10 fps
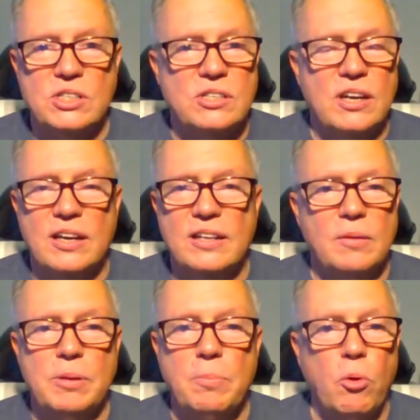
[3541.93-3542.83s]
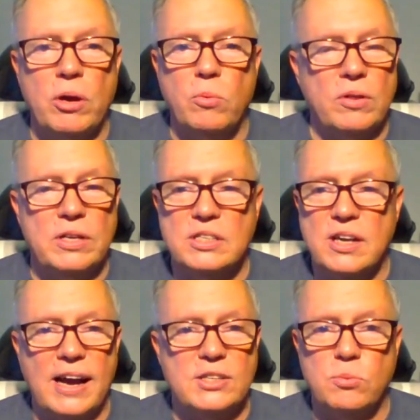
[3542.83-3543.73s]
just there'll be a point where these
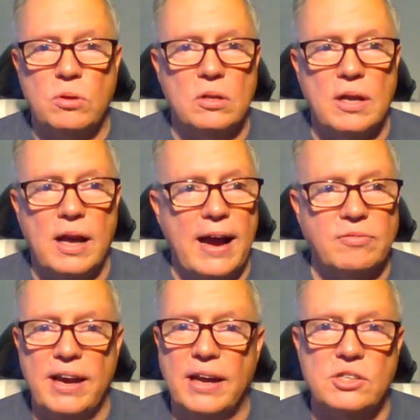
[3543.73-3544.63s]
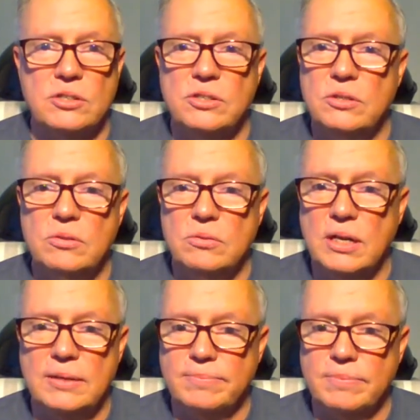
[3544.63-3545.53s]
guys will have to answer
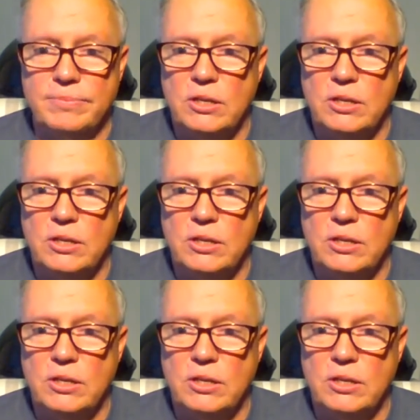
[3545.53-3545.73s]
to